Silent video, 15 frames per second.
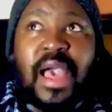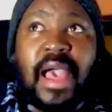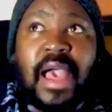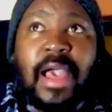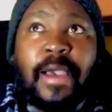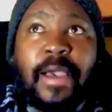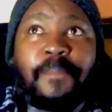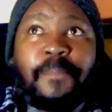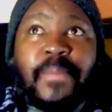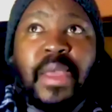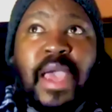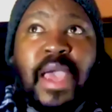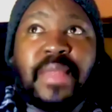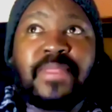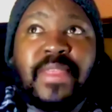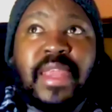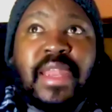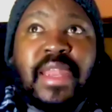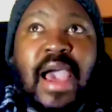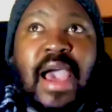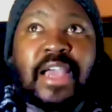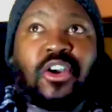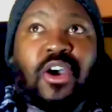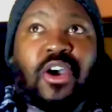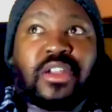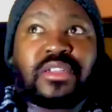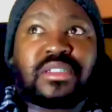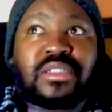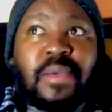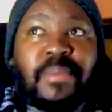And then I
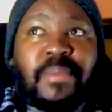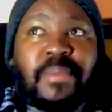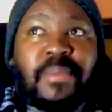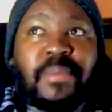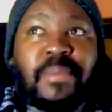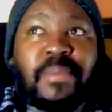got a bit of